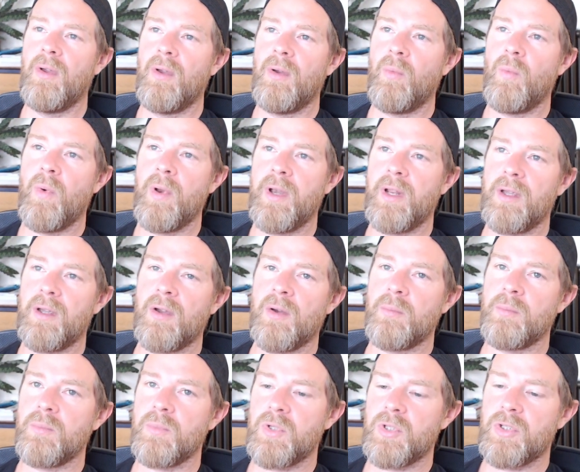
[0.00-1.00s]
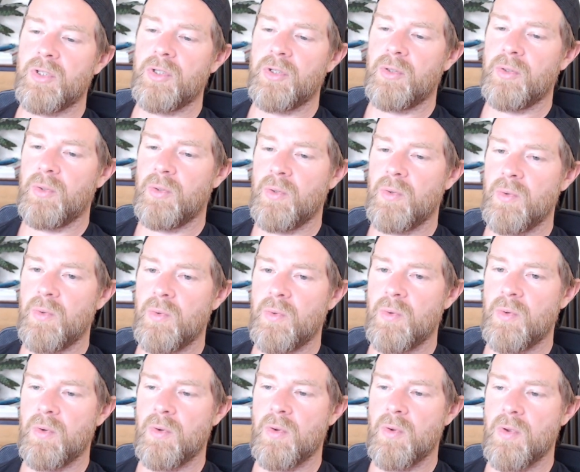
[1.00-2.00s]
when it comes to
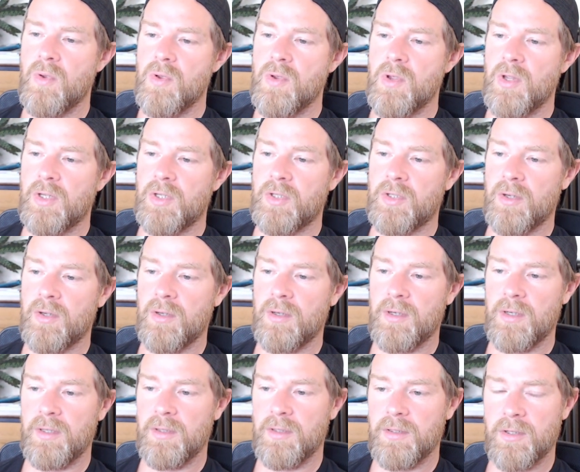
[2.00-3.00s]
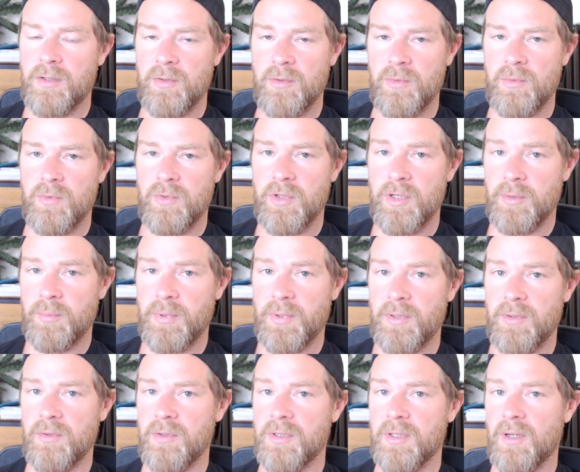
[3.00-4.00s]
certainly the two
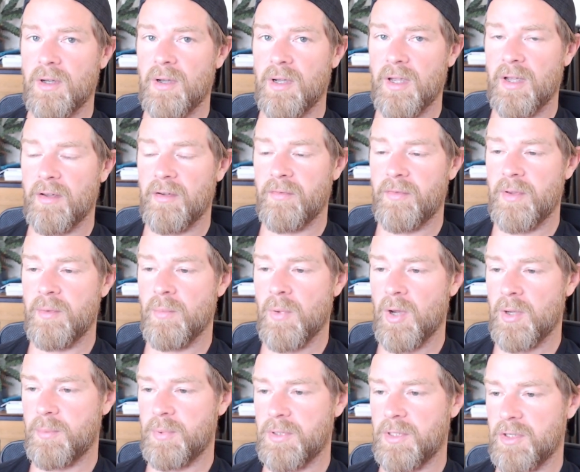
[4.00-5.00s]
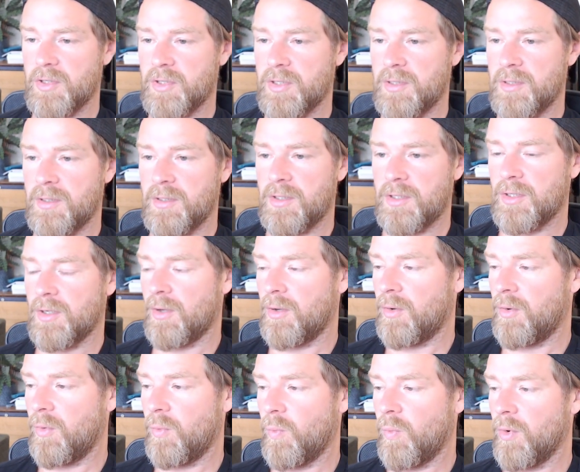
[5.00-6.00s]
GPUs that I have in my possession,
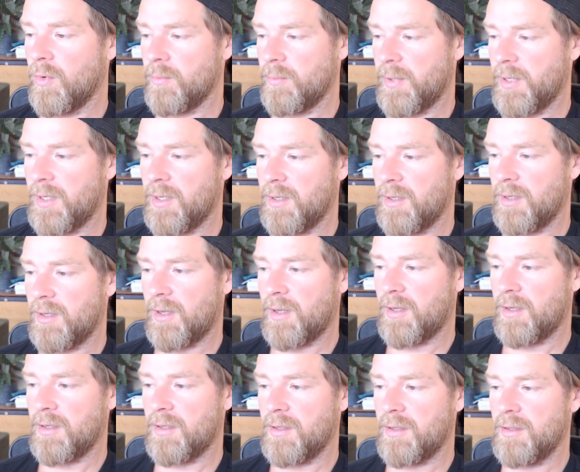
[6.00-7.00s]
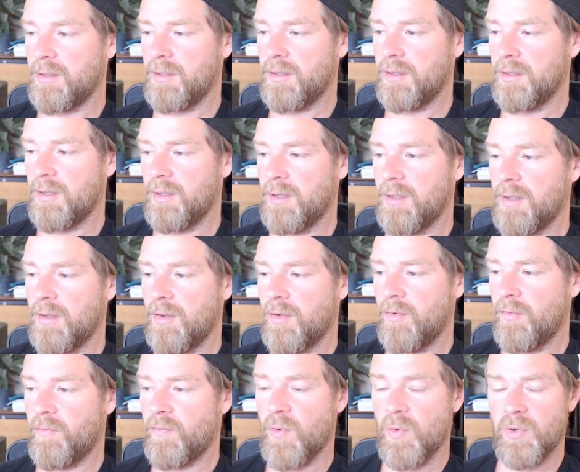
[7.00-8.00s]
so one being a
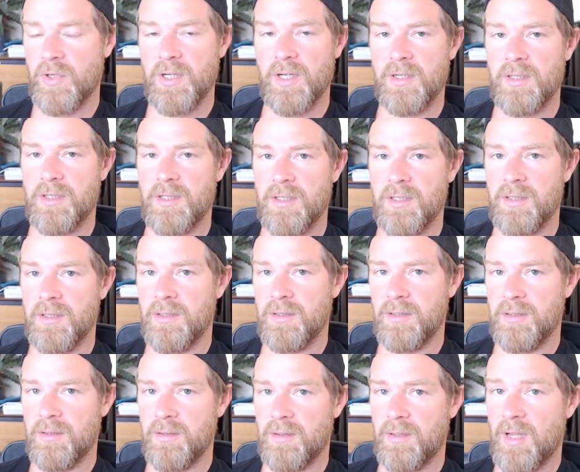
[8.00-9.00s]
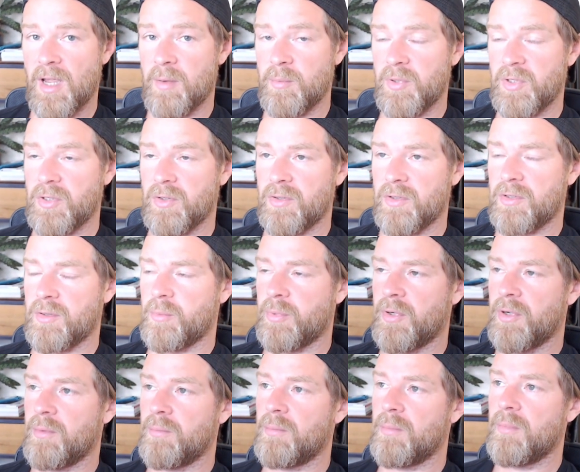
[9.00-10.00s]
4080 MSI
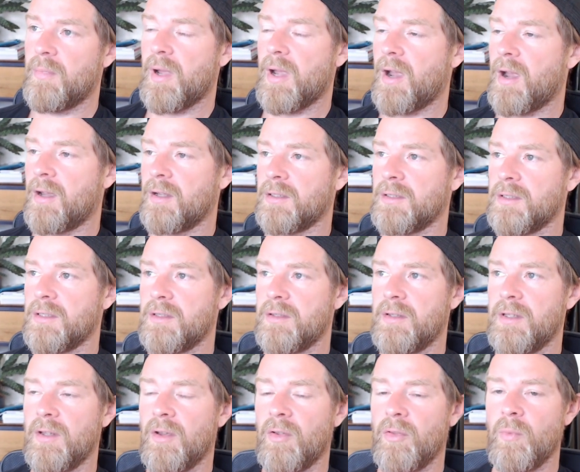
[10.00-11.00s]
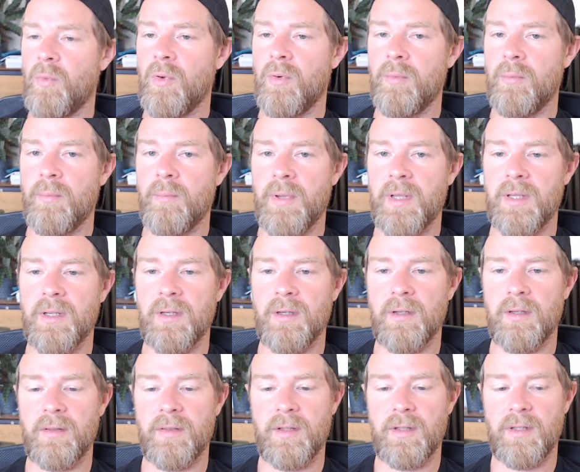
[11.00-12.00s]
Supreme and the other one
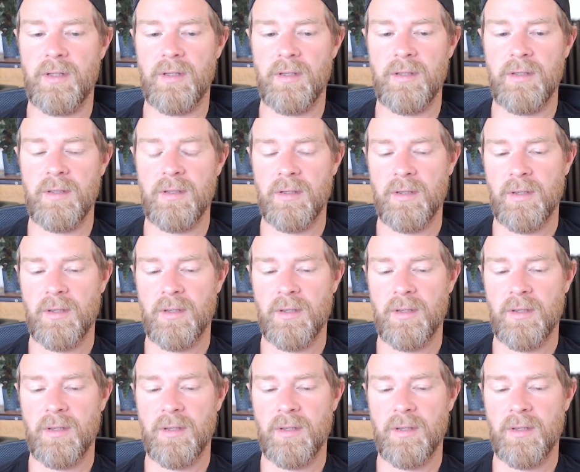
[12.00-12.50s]
being the